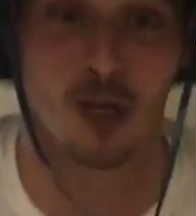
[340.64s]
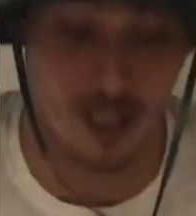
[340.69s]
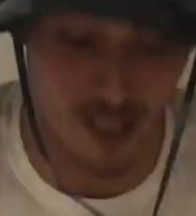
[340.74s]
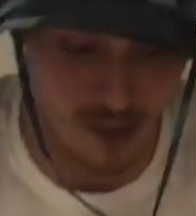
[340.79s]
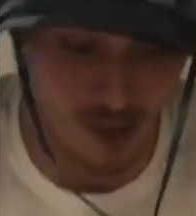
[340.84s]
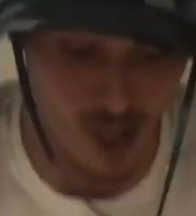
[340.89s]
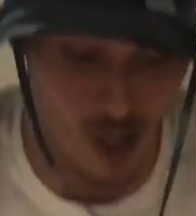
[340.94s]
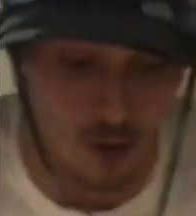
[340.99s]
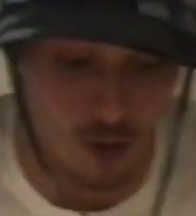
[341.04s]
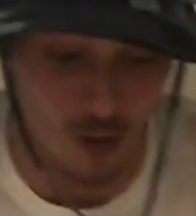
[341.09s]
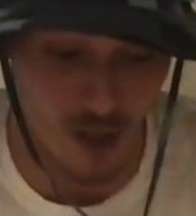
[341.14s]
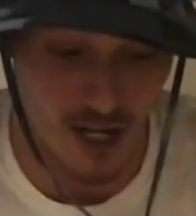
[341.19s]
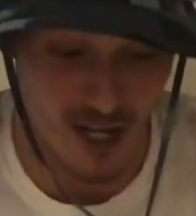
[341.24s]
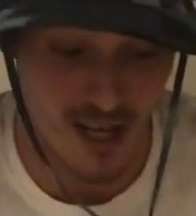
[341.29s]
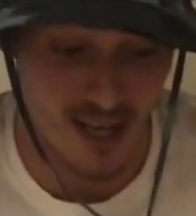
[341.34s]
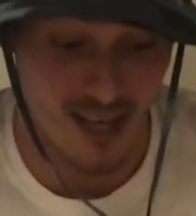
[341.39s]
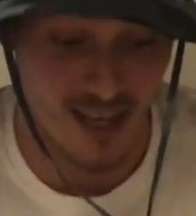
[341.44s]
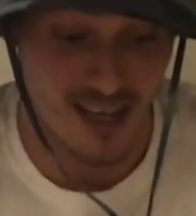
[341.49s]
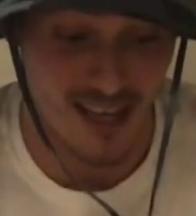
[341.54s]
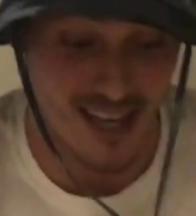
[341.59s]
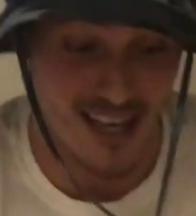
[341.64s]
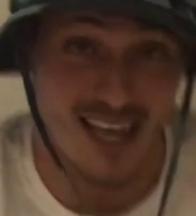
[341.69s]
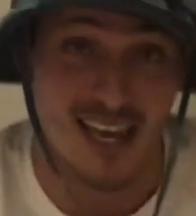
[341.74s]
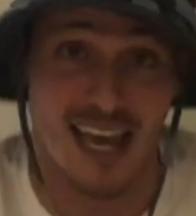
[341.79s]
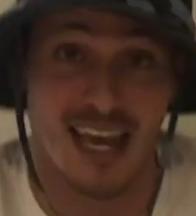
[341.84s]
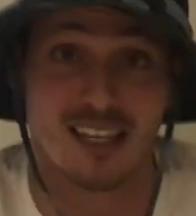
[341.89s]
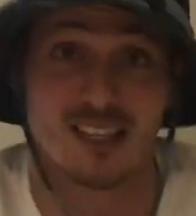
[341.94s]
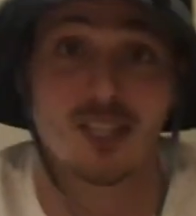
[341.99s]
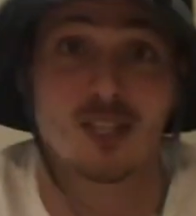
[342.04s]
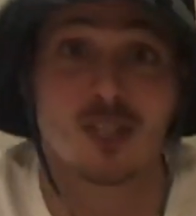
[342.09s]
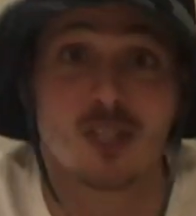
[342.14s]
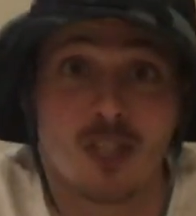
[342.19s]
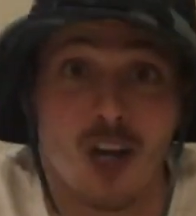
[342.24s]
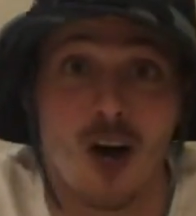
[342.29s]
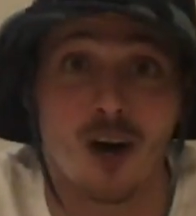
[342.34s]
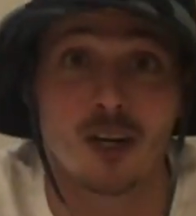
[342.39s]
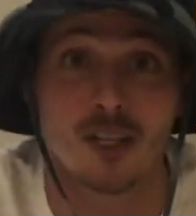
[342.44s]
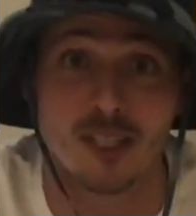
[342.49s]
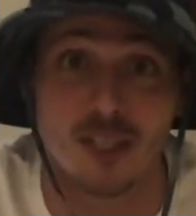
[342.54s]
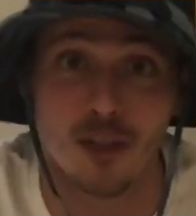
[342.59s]
did it do? It
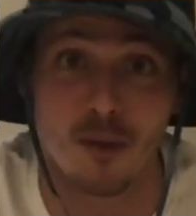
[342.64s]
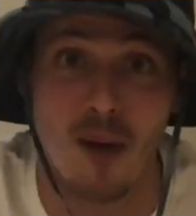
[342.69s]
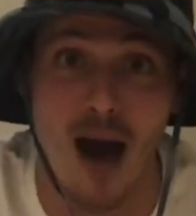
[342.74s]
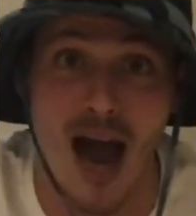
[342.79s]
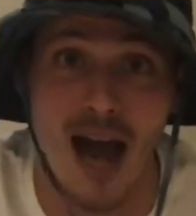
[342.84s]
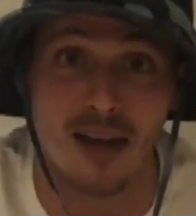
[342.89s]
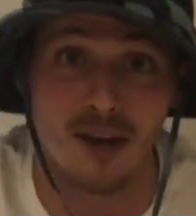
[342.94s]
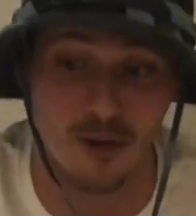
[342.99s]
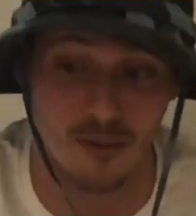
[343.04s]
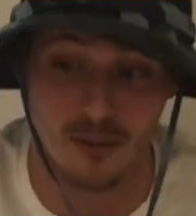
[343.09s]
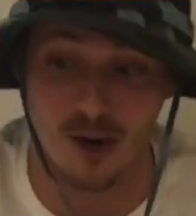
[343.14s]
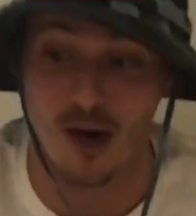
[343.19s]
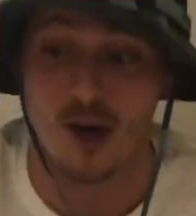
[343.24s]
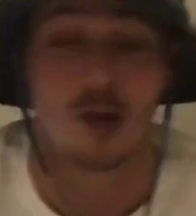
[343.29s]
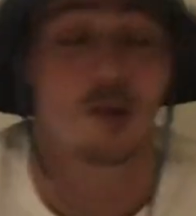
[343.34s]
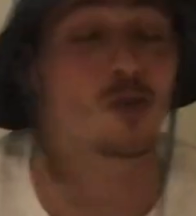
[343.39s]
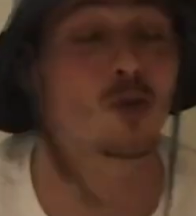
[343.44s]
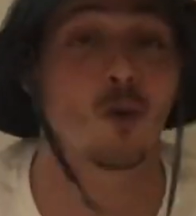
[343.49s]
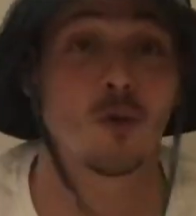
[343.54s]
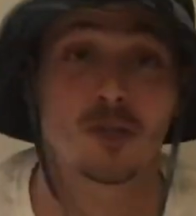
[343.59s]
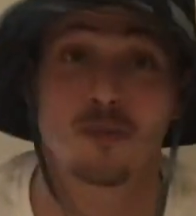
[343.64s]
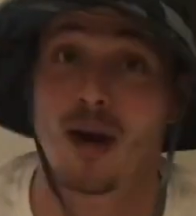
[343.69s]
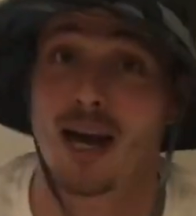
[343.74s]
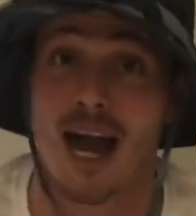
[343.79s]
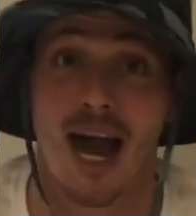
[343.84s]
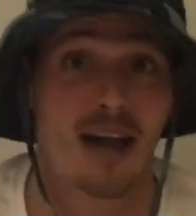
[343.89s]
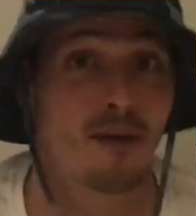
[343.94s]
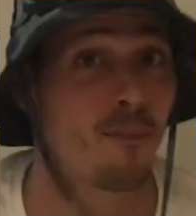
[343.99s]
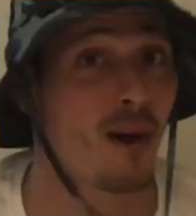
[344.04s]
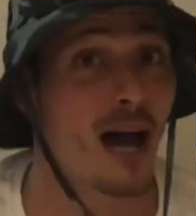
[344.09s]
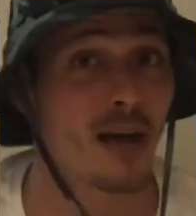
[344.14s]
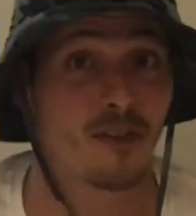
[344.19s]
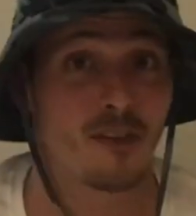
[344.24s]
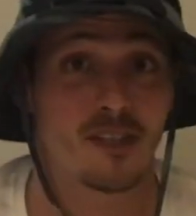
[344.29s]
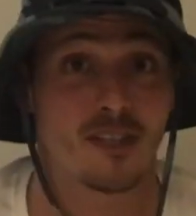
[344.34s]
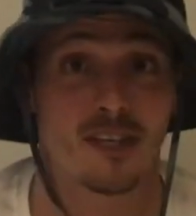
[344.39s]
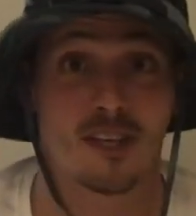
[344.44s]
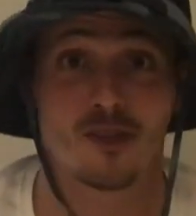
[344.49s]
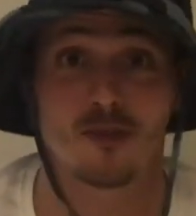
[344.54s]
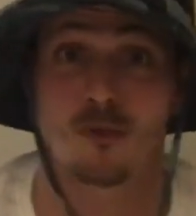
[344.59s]
sunk to the bottom. So was my
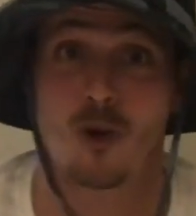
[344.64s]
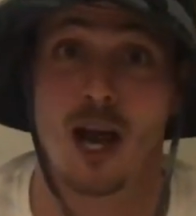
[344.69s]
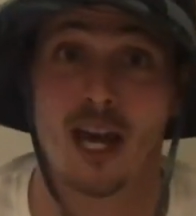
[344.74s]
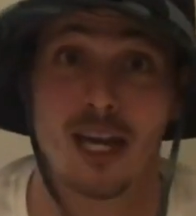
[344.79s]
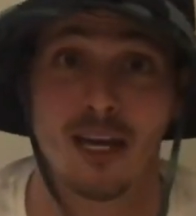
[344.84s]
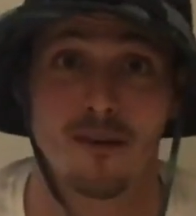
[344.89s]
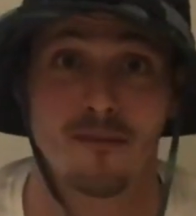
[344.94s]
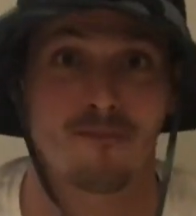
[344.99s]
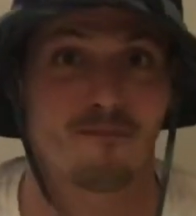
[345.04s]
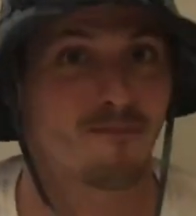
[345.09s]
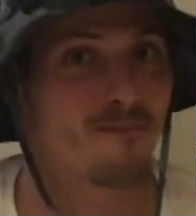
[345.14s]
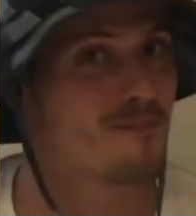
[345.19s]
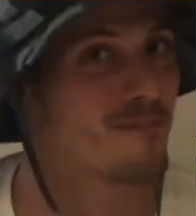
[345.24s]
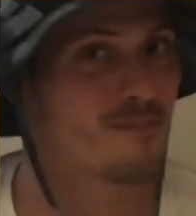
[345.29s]
hypothesis right?